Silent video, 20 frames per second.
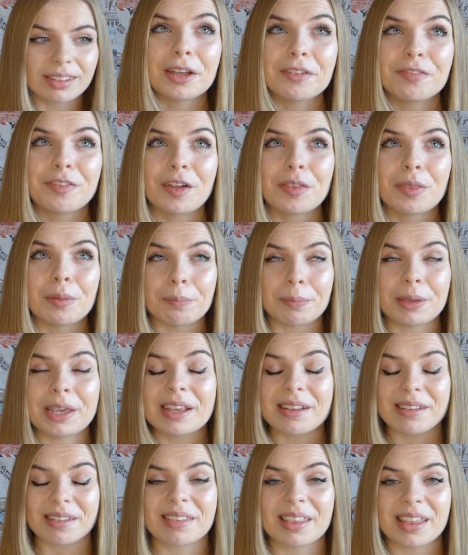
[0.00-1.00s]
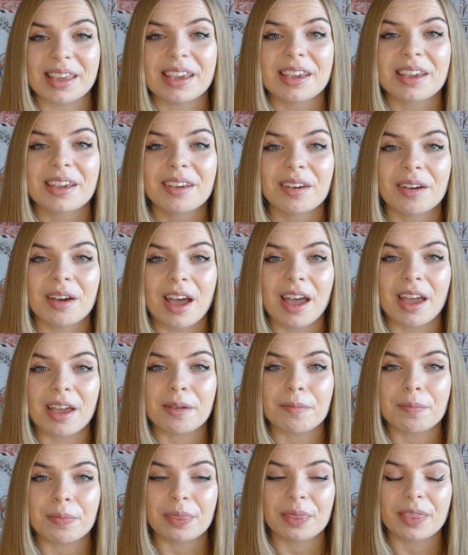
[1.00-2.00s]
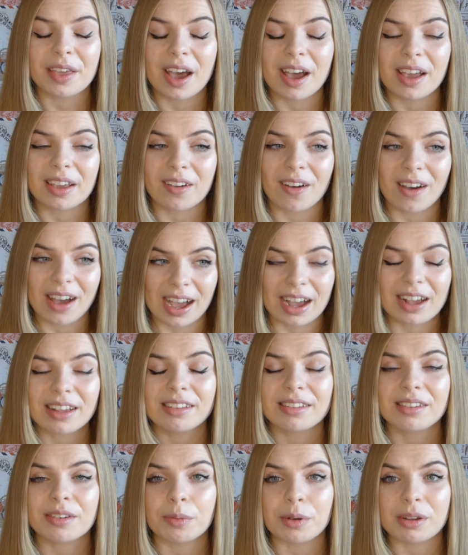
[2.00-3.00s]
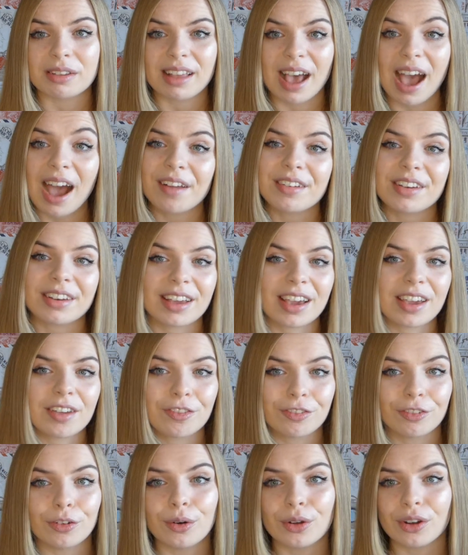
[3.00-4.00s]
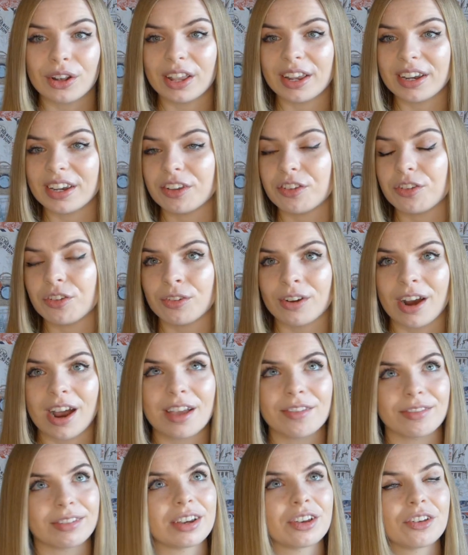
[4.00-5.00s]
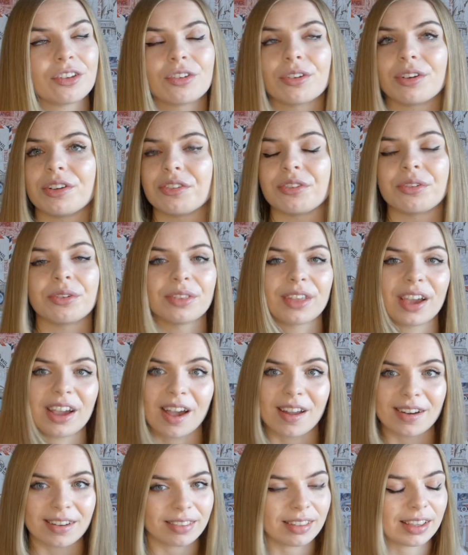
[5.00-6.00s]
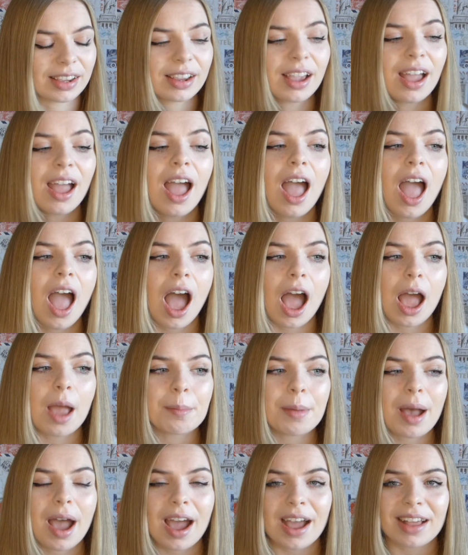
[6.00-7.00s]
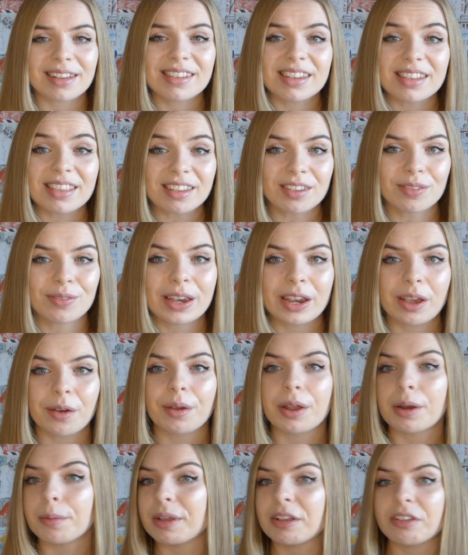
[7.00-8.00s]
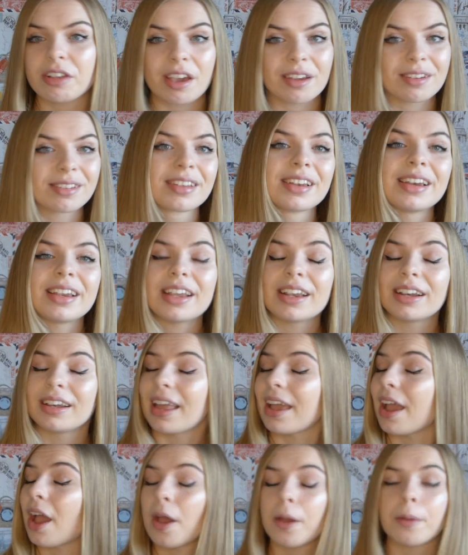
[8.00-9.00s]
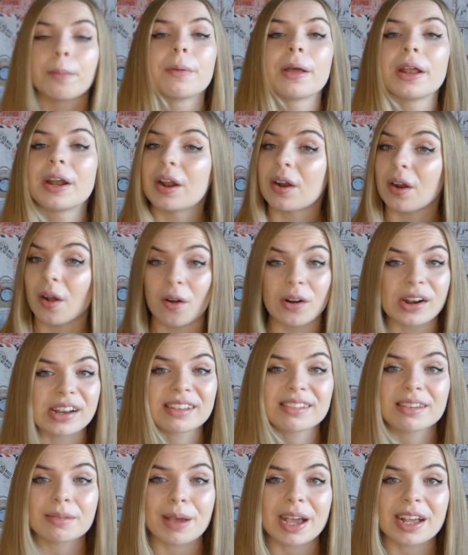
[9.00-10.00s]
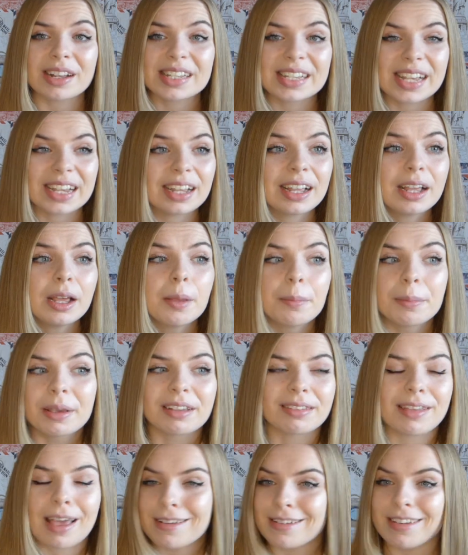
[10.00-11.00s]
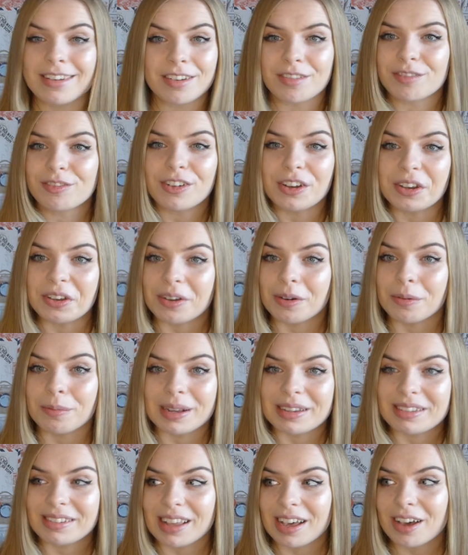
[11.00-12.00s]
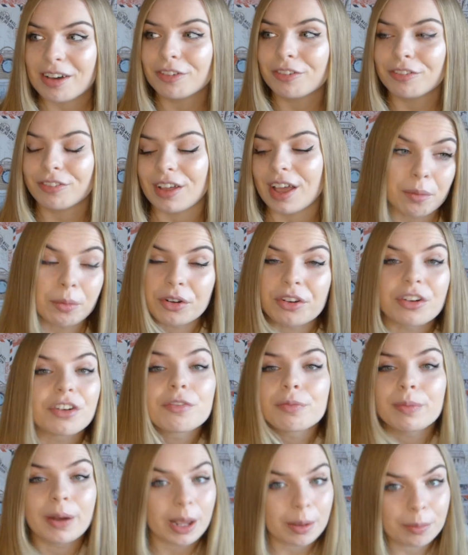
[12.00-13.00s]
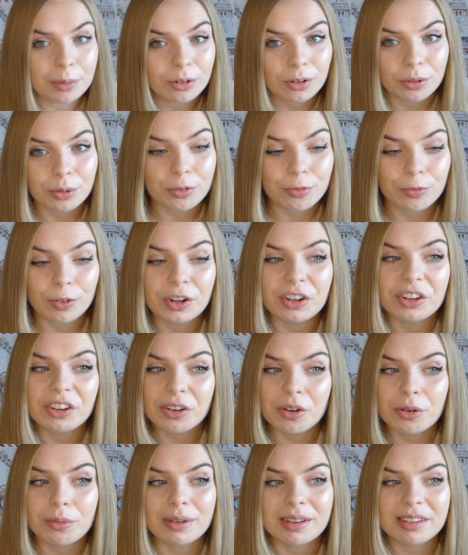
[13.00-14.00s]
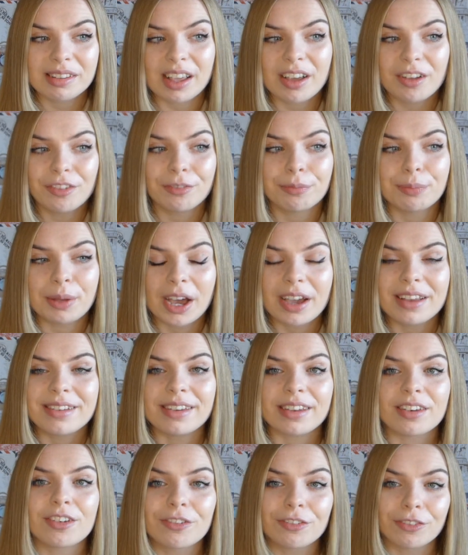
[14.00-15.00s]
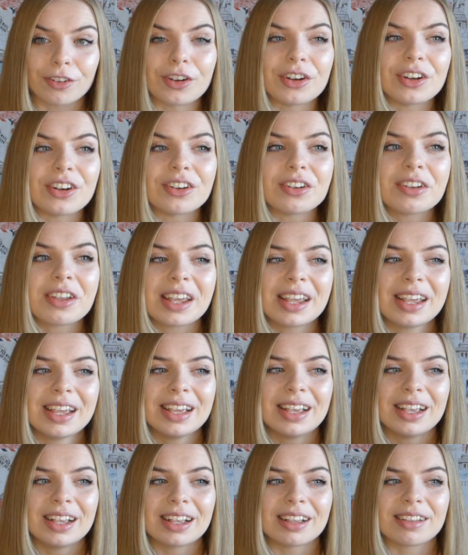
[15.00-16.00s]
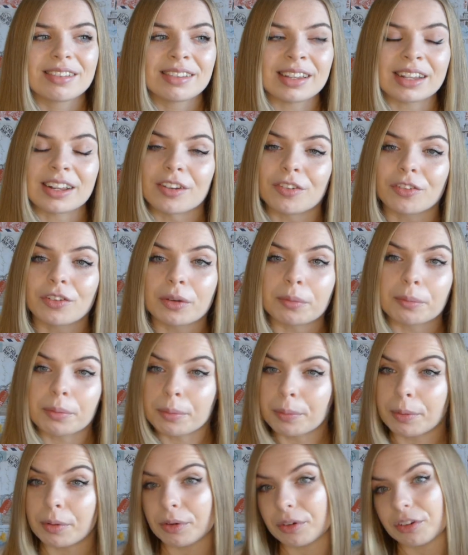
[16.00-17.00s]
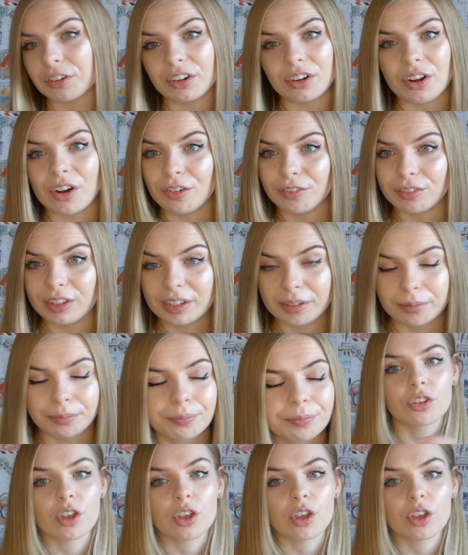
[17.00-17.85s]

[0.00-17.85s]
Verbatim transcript: By far the biggest thing um, that I got asked was how did I afford learning to drive and insurance and all that kind of thing. Um, and in this video I'm going to be totally like open and honest about it because I didn't fund it all myself. I wouldn't have been able to fund it all myself, but I did fund a significant proportion of it.